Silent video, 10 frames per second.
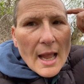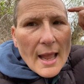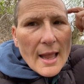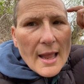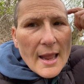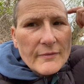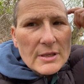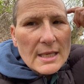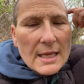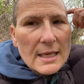at
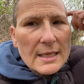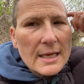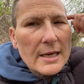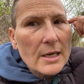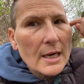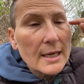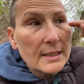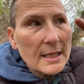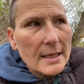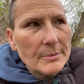everything in here and
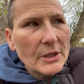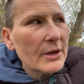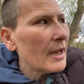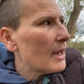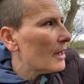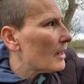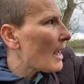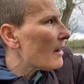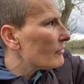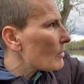keep looking
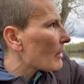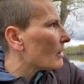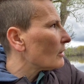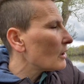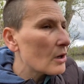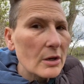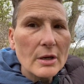everywhere. Look,